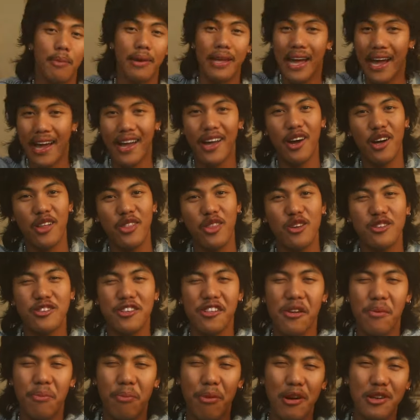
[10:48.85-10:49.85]
But yeah, y'all, those
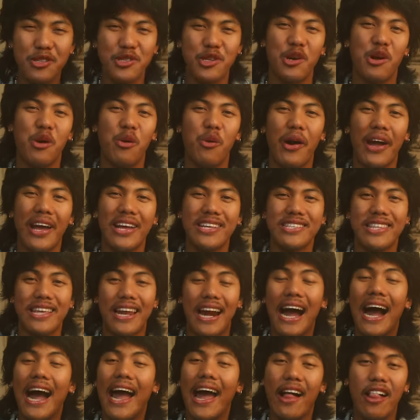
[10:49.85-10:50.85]
are the personal ways that I